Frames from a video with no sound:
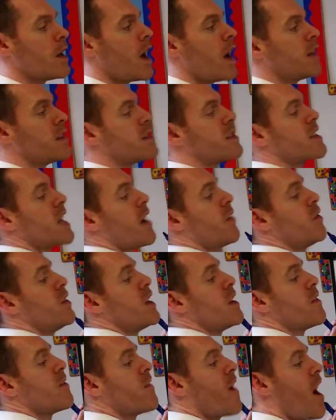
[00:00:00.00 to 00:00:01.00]
And
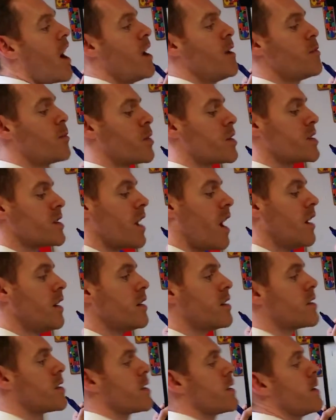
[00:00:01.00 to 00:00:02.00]
75%
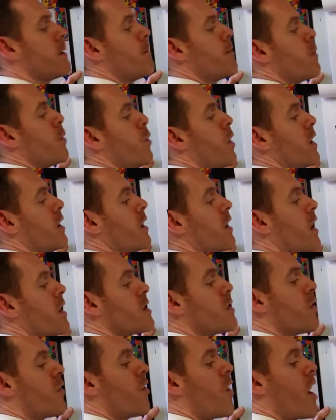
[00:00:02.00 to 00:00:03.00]
written
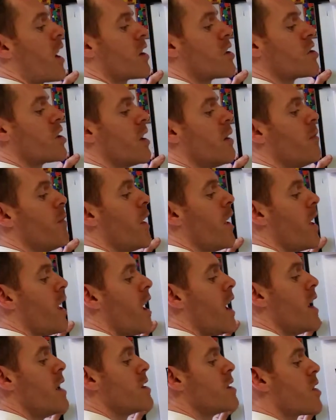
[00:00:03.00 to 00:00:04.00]
as a fraction
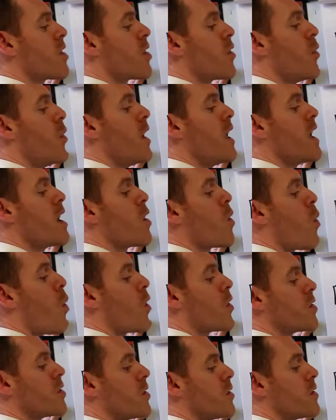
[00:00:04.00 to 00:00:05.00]
is
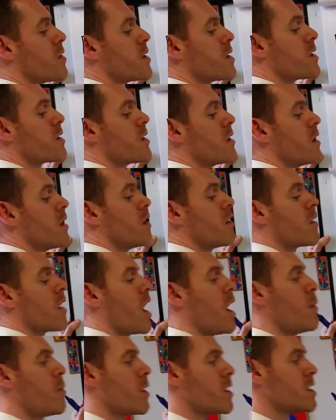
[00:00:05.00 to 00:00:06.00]
3/4.
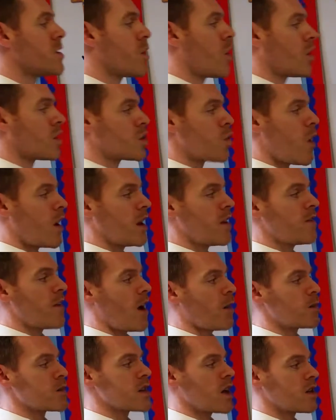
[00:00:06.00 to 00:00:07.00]
Okay, because you've got
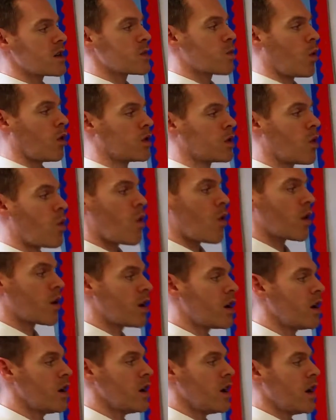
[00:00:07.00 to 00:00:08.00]
25% is
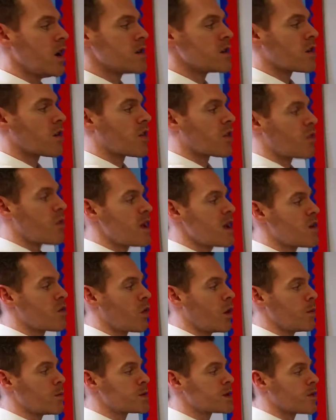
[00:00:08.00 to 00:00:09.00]
1/4. So 3
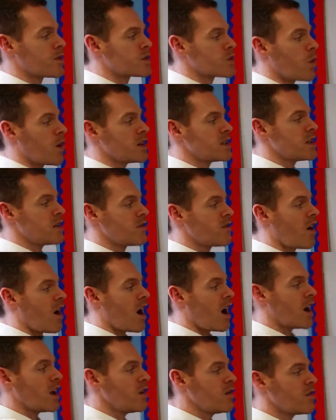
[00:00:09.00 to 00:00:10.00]
groups of
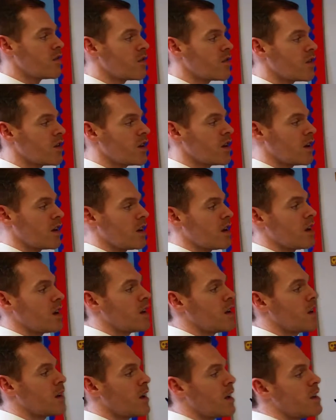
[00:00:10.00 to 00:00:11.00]
25
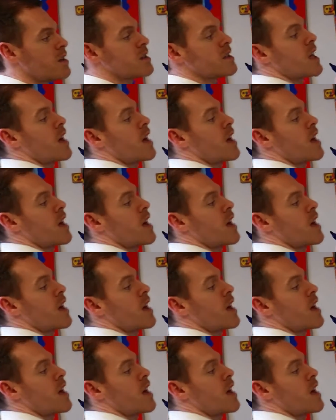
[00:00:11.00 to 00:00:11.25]
is